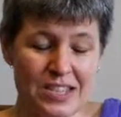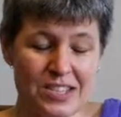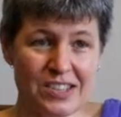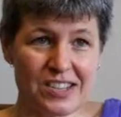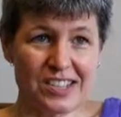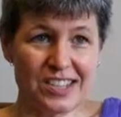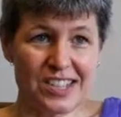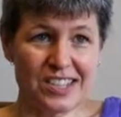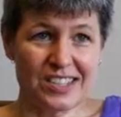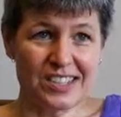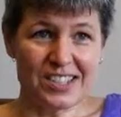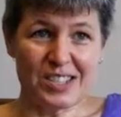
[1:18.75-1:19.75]
So this is
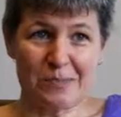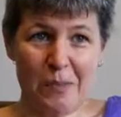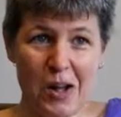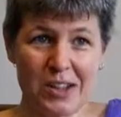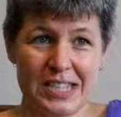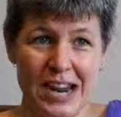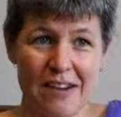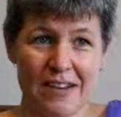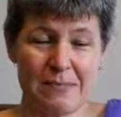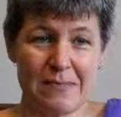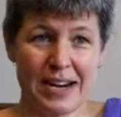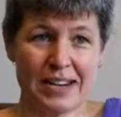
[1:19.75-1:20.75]
in a small town
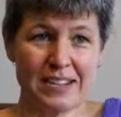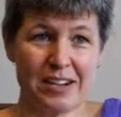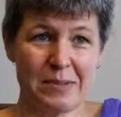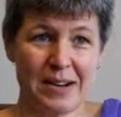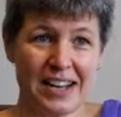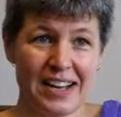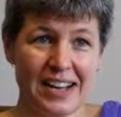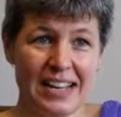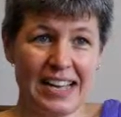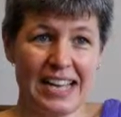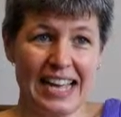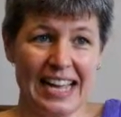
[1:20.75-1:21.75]
in Manitoba,
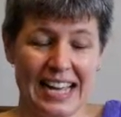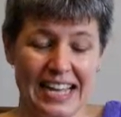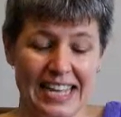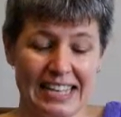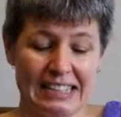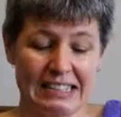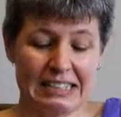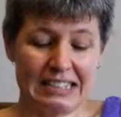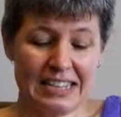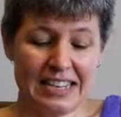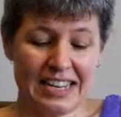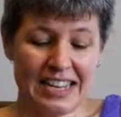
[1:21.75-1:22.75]
and
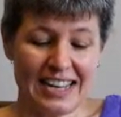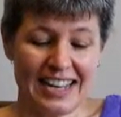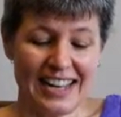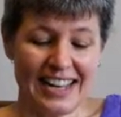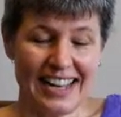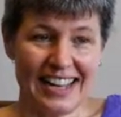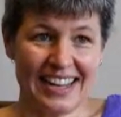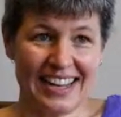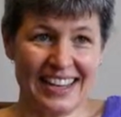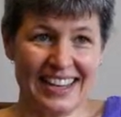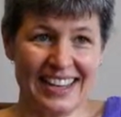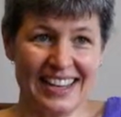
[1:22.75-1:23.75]

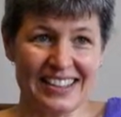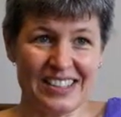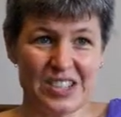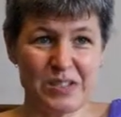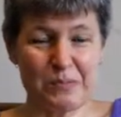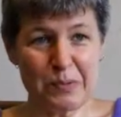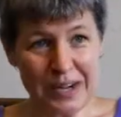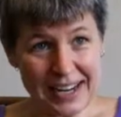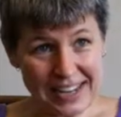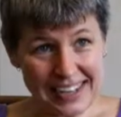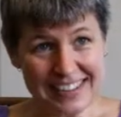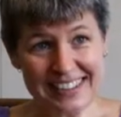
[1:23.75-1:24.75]
in the
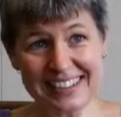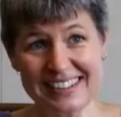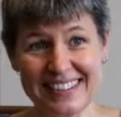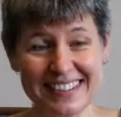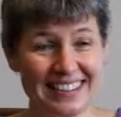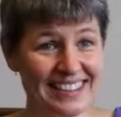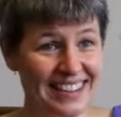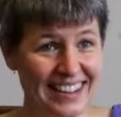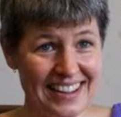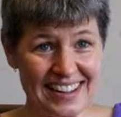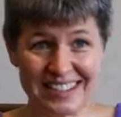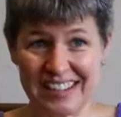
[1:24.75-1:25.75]
spring,
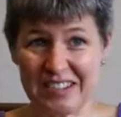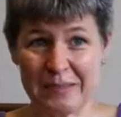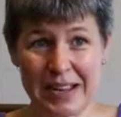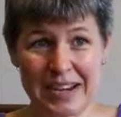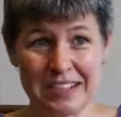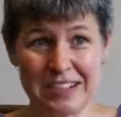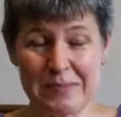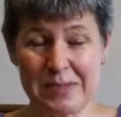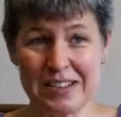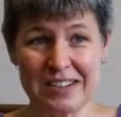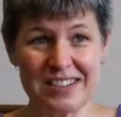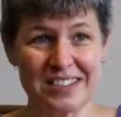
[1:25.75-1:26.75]
southern
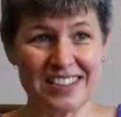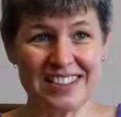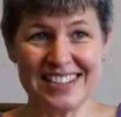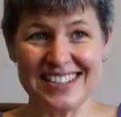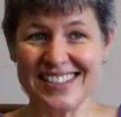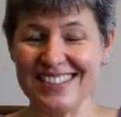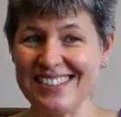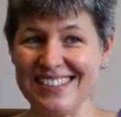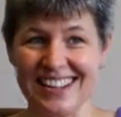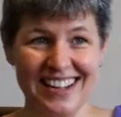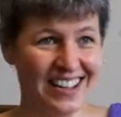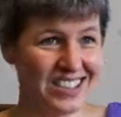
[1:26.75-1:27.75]
Manitoba, there's all these
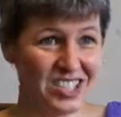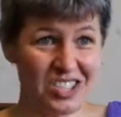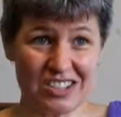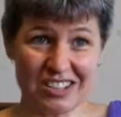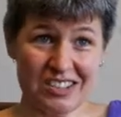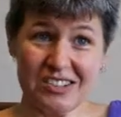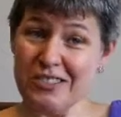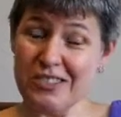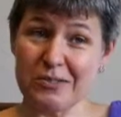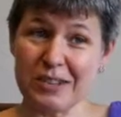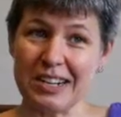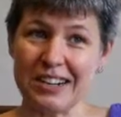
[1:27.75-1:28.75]

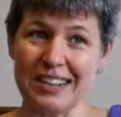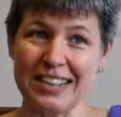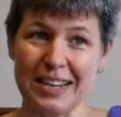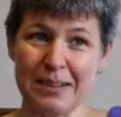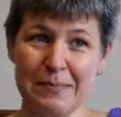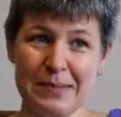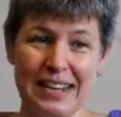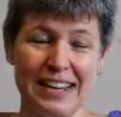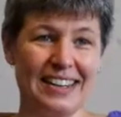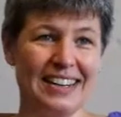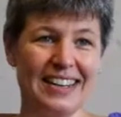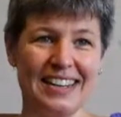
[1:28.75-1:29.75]
sloughs, we call them,
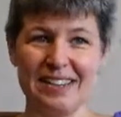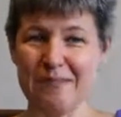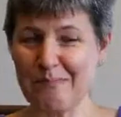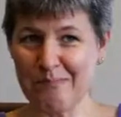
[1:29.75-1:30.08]
kind of like